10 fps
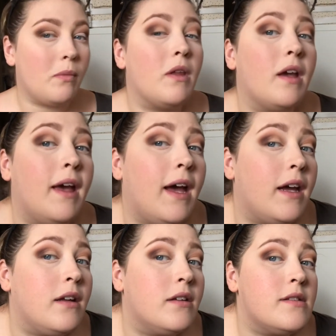
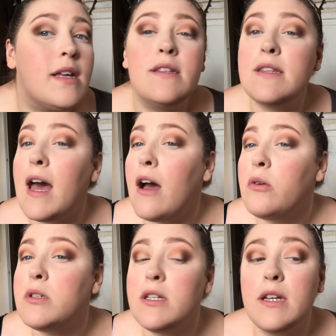Okay, so that's the
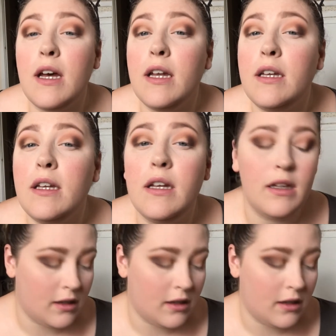outer done. I